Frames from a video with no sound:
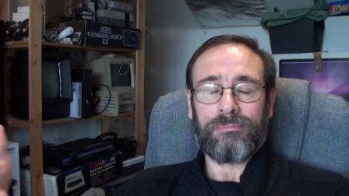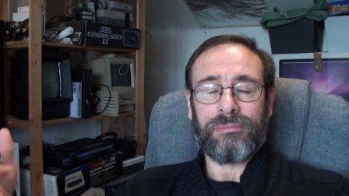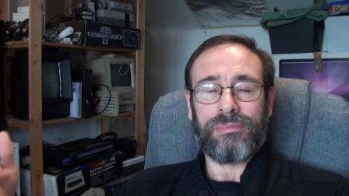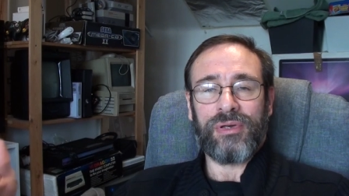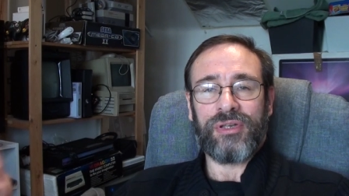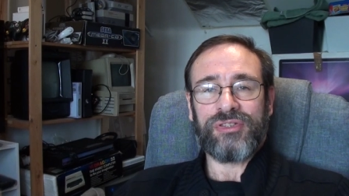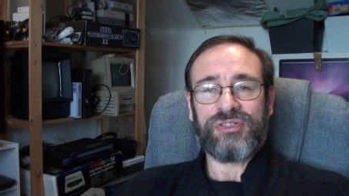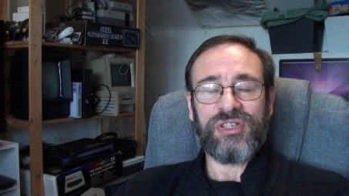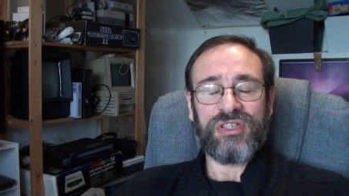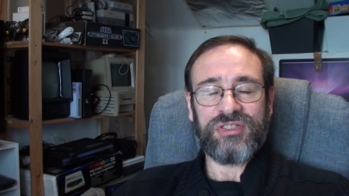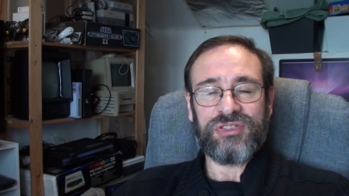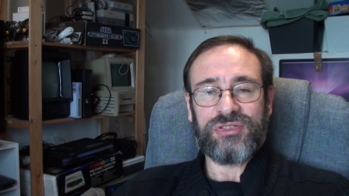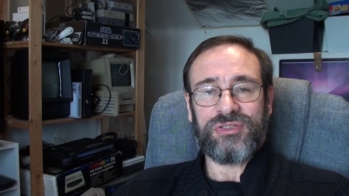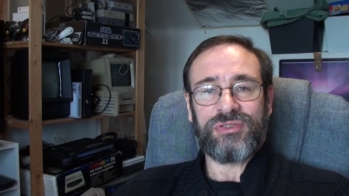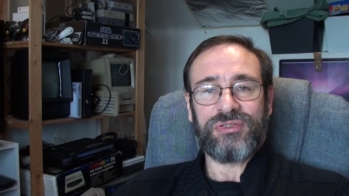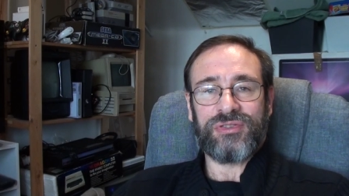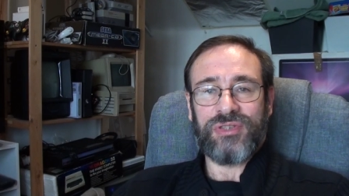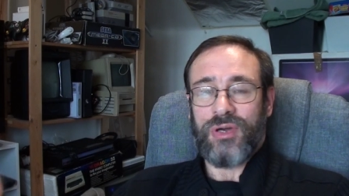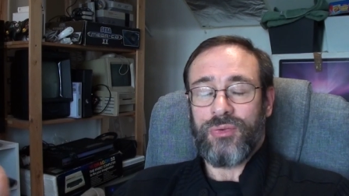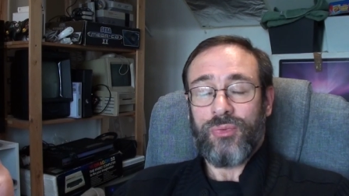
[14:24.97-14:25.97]
but just
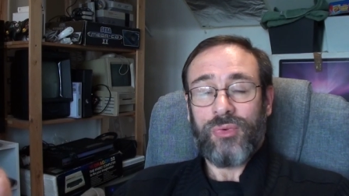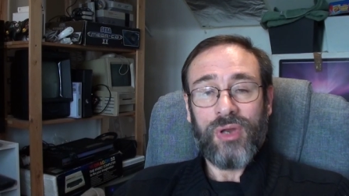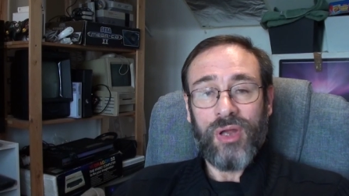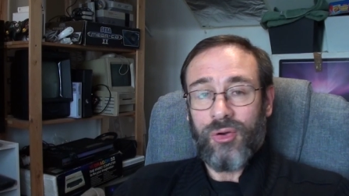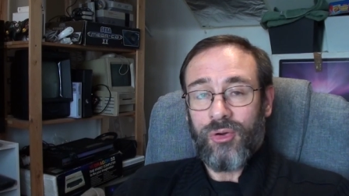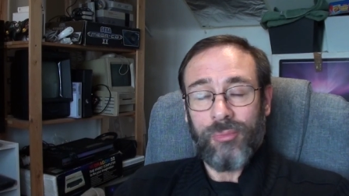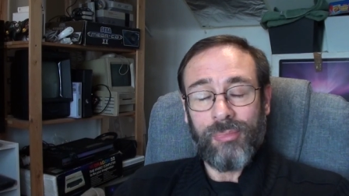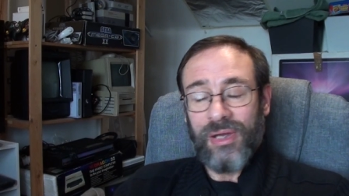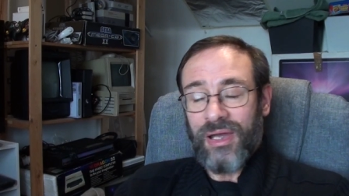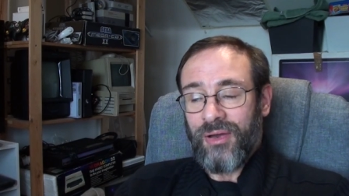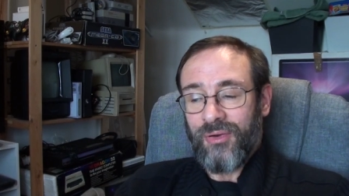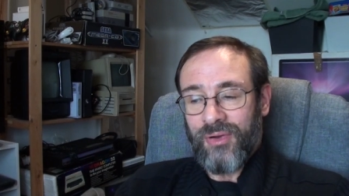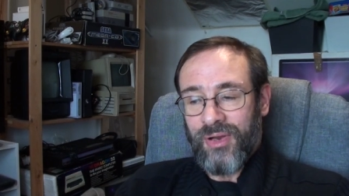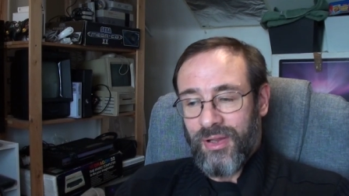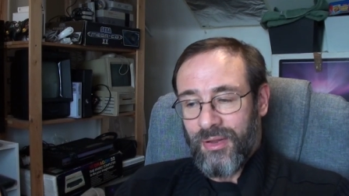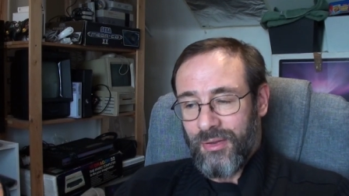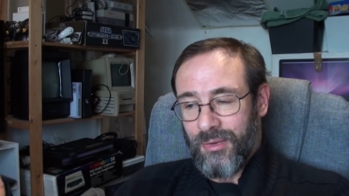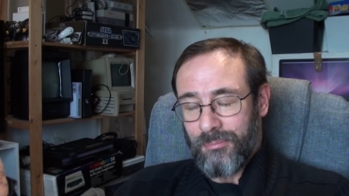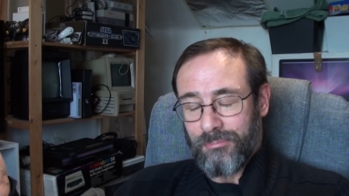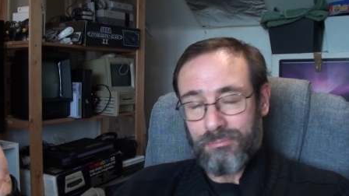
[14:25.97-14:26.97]
don't know about
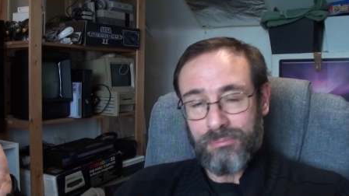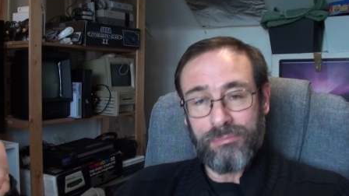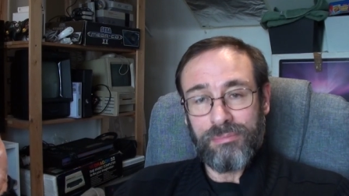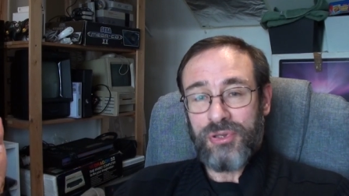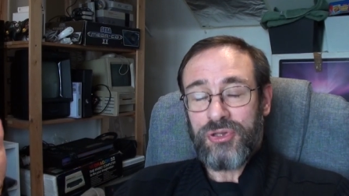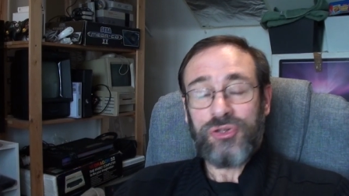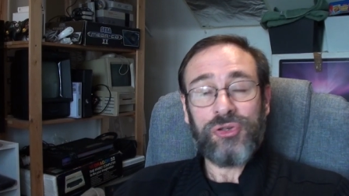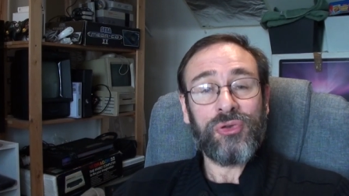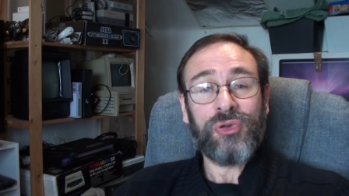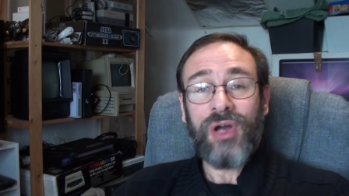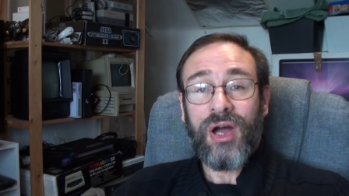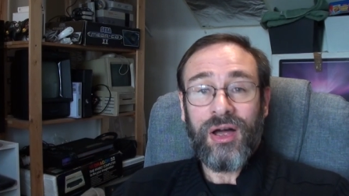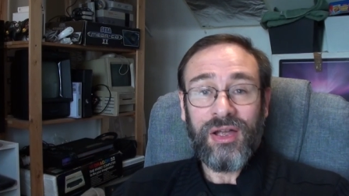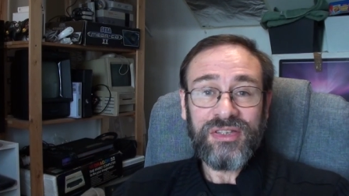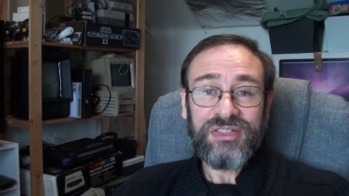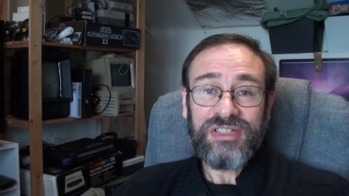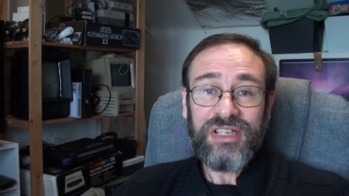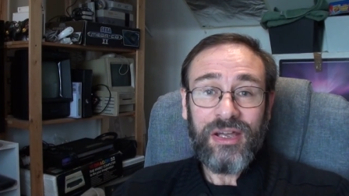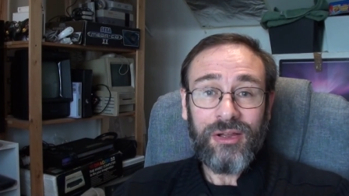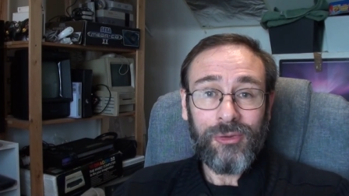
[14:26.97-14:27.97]
it. But you
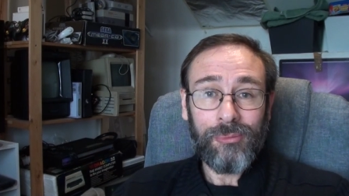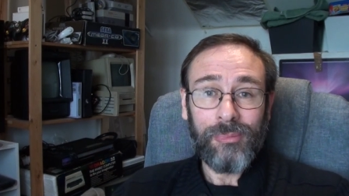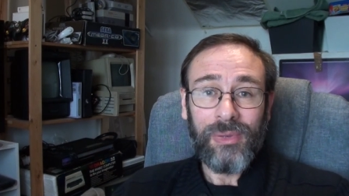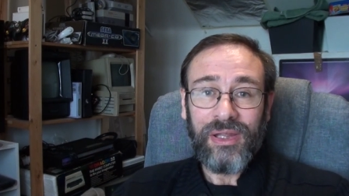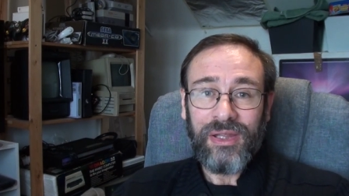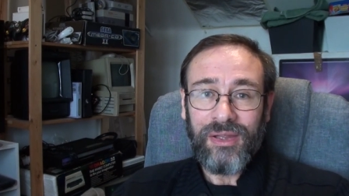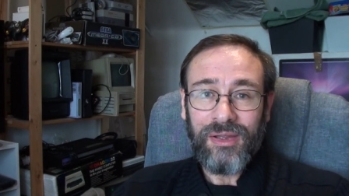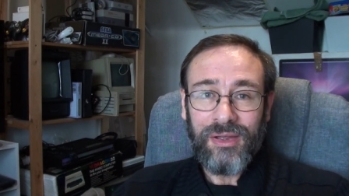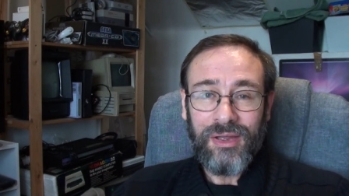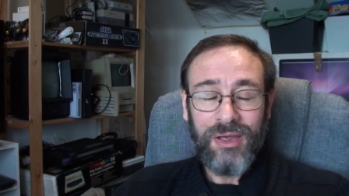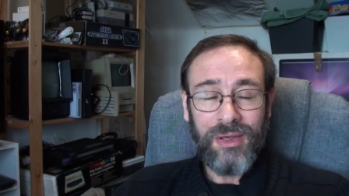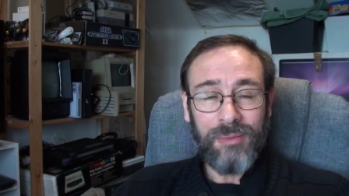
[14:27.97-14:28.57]
can't tell me,